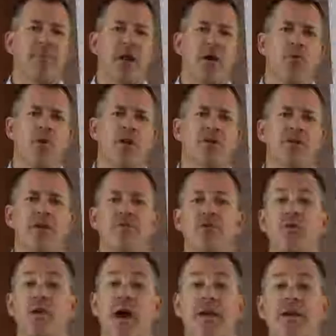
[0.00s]
but I want to give
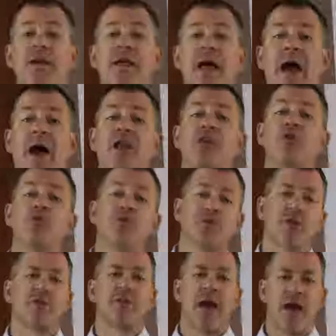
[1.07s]
you an idea of how to
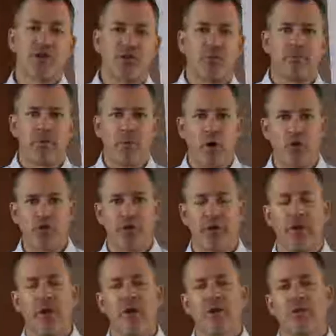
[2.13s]
use this national promotion